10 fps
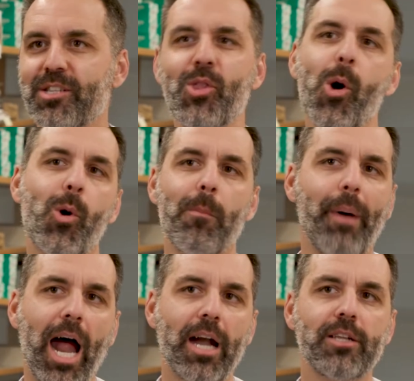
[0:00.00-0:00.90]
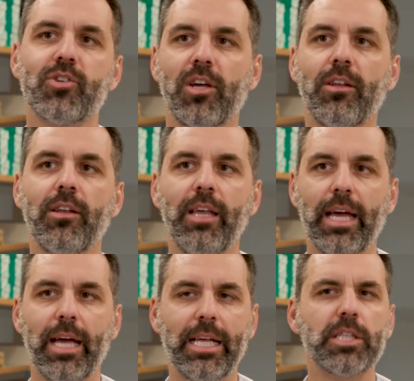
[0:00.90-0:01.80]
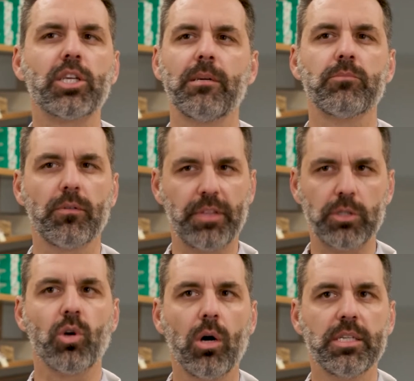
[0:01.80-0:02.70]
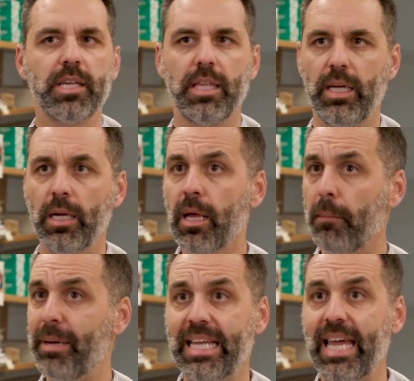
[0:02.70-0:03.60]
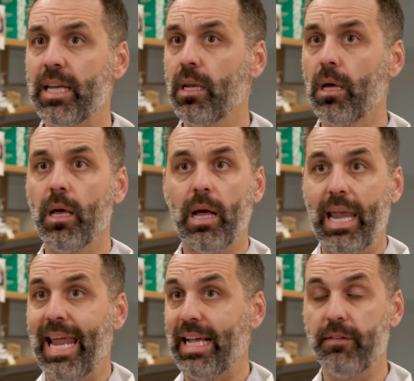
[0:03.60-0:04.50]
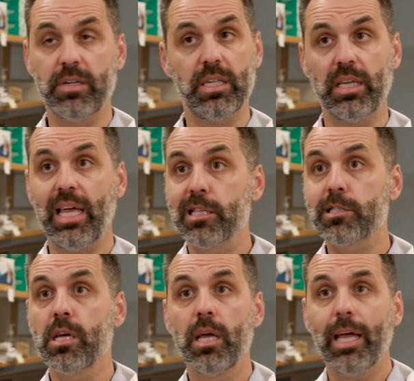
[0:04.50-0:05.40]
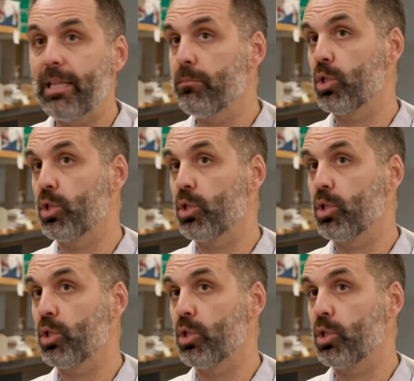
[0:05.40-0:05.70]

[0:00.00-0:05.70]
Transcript: there's no comparison uh, in terms of the choice, I think. But again, like everything else, in